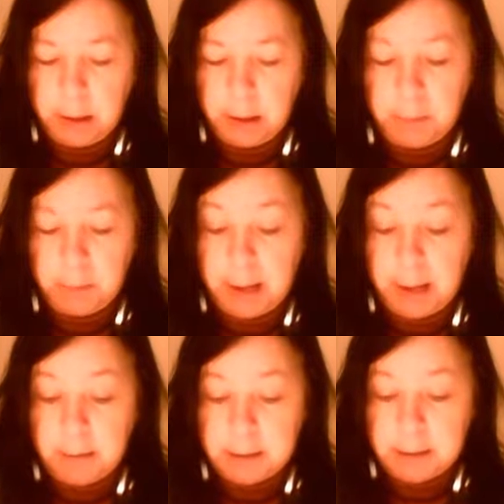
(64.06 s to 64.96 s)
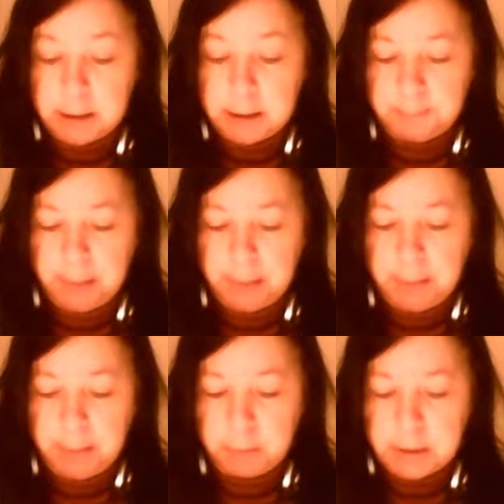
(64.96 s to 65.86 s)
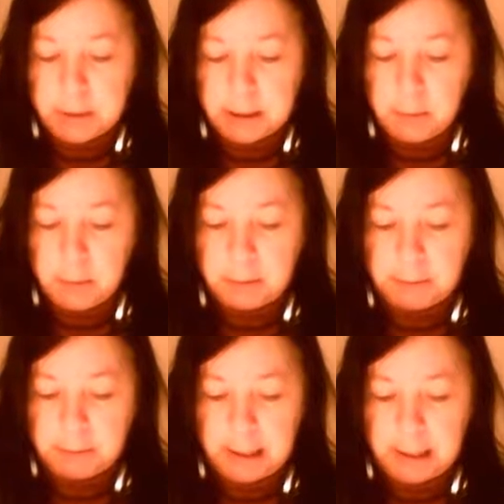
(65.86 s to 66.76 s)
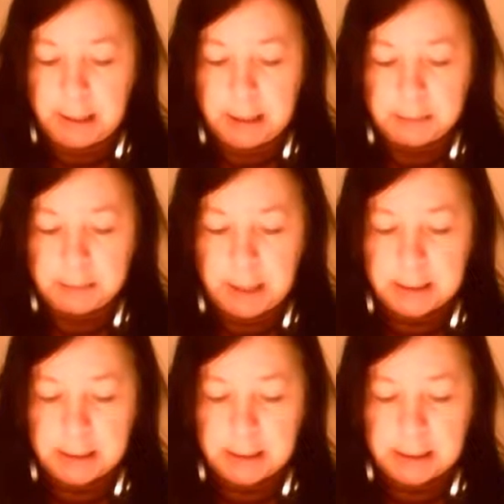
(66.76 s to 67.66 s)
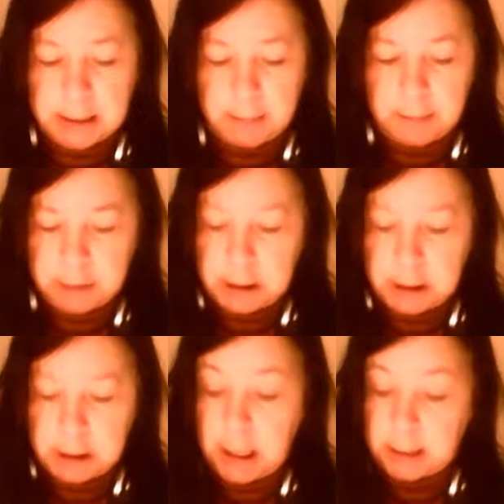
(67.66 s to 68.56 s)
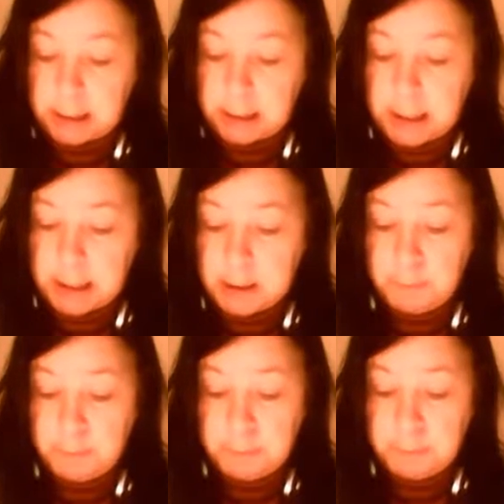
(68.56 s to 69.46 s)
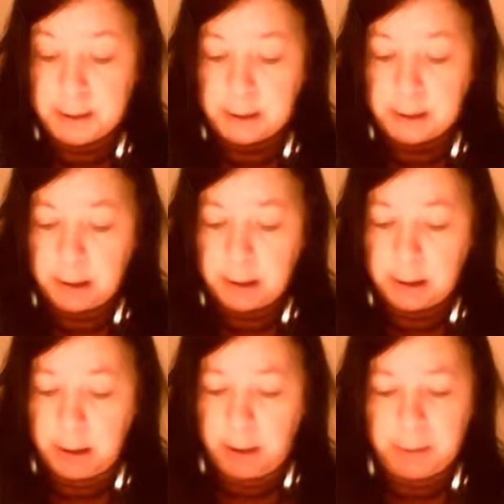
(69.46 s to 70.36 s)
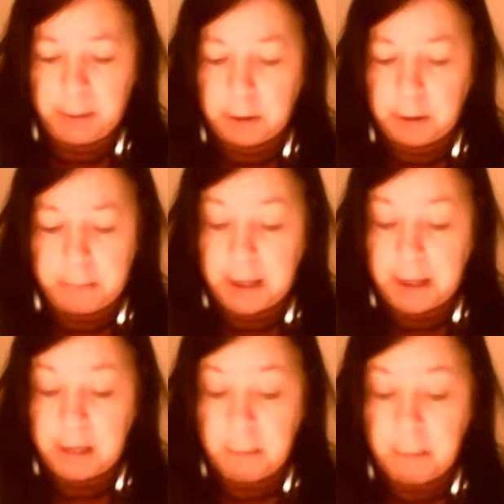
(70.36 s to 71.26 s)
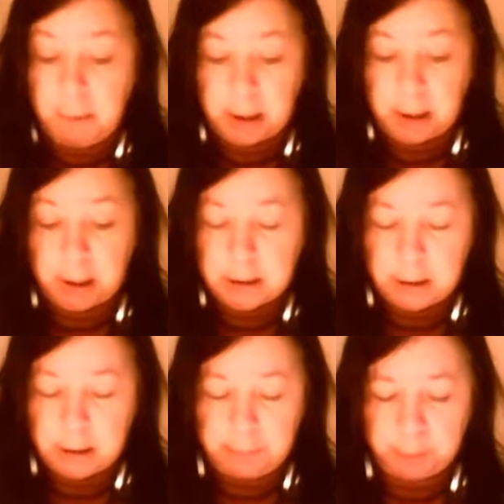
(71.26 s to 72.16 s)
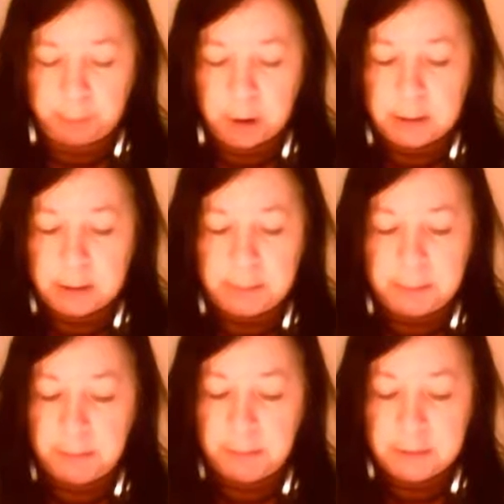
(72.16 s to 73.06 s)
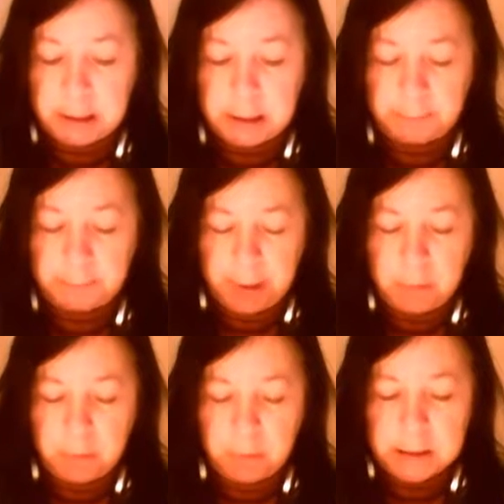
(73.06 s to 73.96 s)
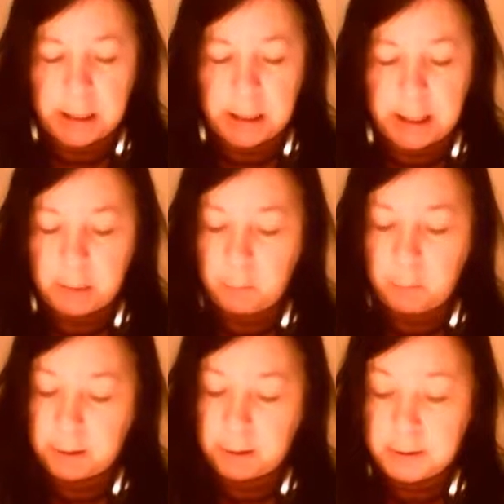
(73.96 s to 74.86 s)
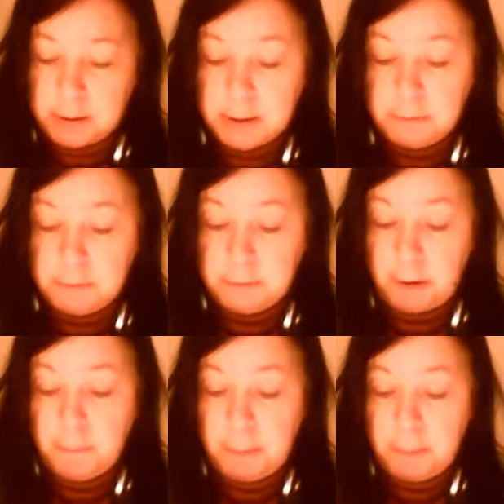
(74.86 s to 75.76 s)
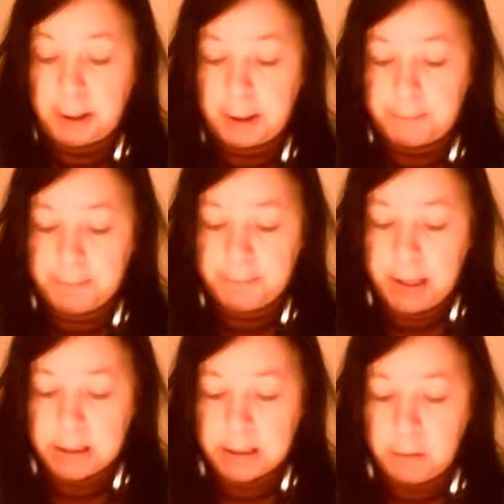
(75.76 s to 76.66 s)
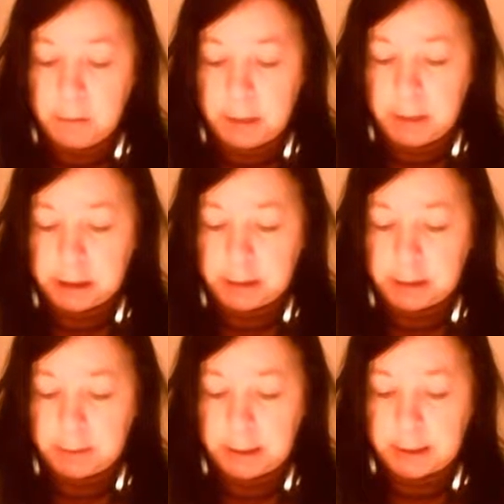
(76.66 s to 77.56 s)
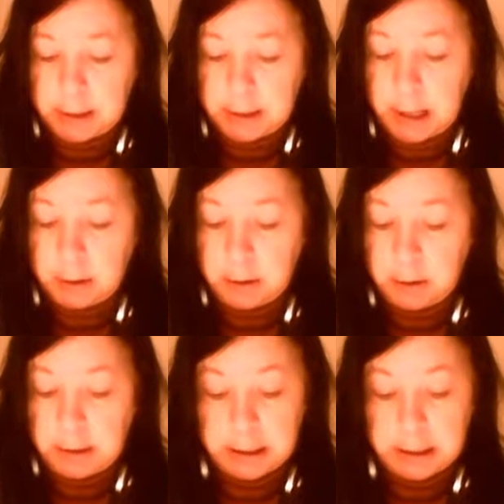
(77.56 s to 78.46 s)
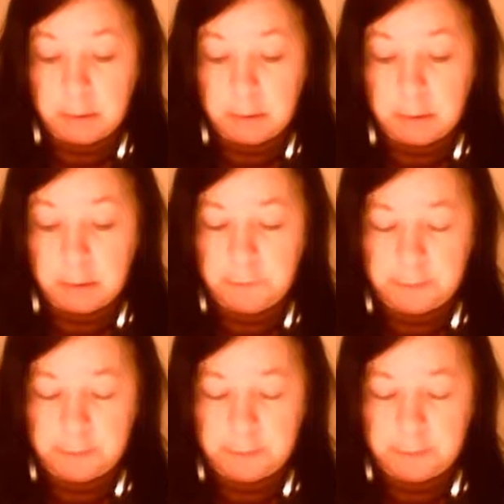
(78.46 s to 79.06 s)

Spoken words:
with Iris, but was still with 3 large bags and a television at the gates of the prison, without a penny in my pocket, because the PFC was delaying with the transfer of my money so much that it had not yet arrived.